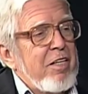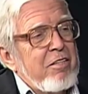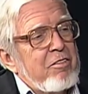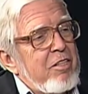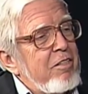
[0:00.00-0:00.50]
And I
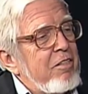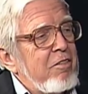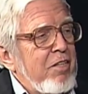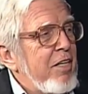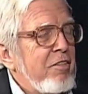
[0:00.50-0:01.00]
said,
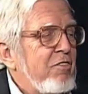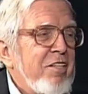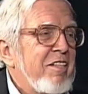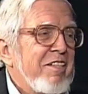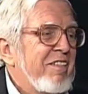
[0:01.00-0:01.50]
her hands, she
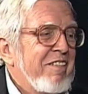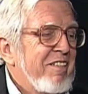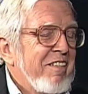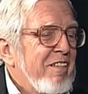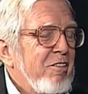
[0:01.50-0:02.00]
didn't
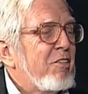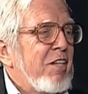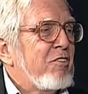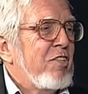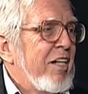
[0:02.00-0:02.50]
look
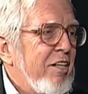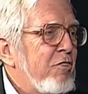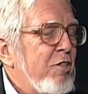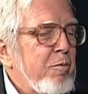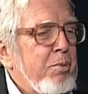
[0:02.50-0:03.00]
like she had
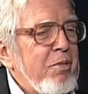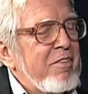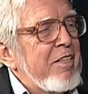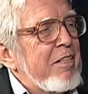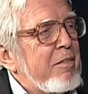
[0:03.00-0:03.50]
arsenic
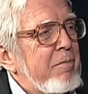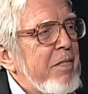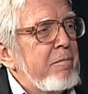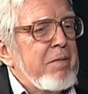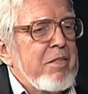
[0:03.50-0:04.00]
poisoning to
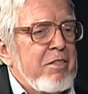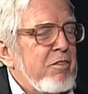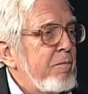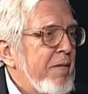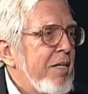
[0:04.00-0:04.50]
me, but
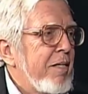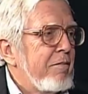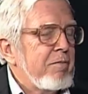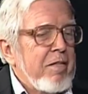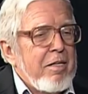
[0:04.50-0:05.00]
she may have.